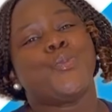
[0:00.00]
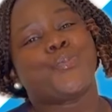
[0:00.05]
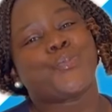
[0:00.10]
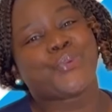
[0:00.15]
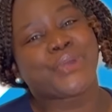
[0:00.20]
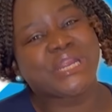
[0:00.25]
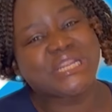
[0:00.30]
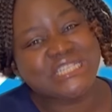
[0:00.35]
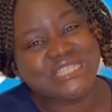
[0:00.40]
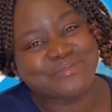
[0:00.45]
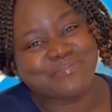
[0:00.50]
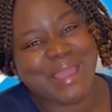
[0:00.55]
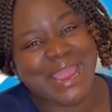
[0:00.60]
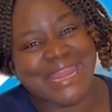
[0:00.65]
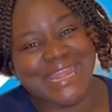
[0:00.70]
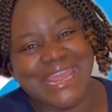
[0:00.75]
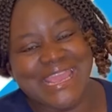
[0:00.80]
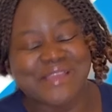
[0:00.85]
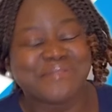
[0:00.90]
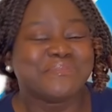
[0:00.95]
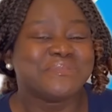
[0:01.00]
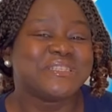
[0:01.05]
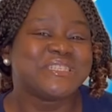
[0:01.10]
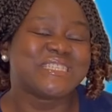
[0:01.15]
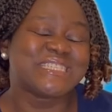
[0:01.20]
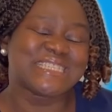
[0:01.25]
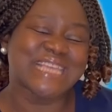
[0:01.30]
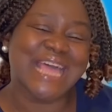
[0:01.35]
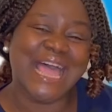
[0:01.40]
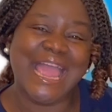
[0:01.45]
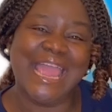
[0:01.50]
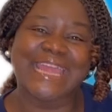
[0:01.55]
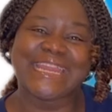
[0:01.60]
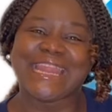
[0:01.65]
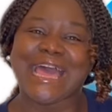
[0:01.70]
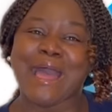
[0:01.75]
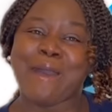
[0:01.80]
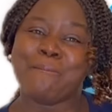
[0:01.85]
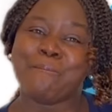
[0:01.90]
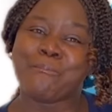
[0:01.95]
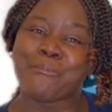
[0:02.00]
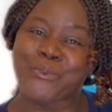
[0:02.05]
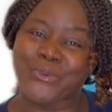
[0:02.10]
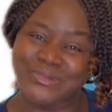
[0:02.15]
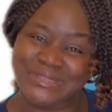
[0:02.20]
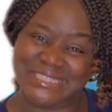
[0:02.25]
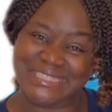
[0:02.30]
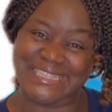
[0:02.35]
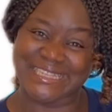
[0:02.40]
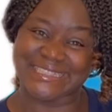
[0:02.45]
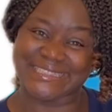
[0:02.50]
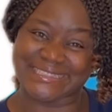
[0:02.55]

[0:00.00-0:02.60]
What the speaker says: Print my name, sign, and put the